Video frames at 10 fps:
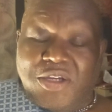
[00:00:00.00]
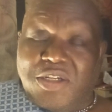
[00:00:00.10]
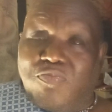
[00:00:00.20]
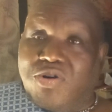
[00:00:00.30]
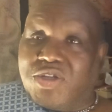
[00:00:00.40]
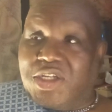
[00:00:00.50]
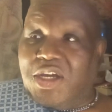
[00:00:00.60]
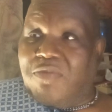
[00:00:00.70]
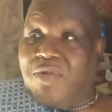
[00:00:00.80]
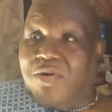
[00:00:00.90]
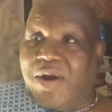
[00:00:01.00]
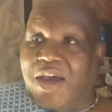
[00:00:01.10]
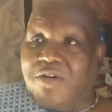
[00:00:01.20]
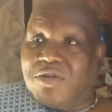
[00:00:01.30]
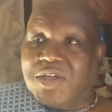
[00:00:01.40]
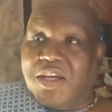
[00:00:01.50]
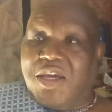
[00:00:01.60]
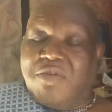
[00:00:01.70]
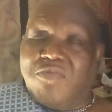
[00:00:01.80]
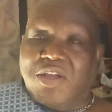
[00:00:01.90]
He's bossing him around,
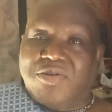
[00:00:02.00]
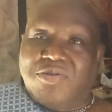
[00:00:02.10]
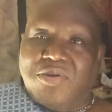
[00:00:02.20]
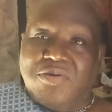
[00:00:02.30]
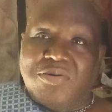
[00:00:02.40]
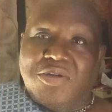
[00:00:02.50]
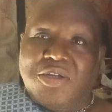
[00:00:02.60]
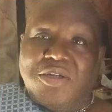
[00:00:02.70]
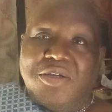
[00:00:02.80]
telling him what to do,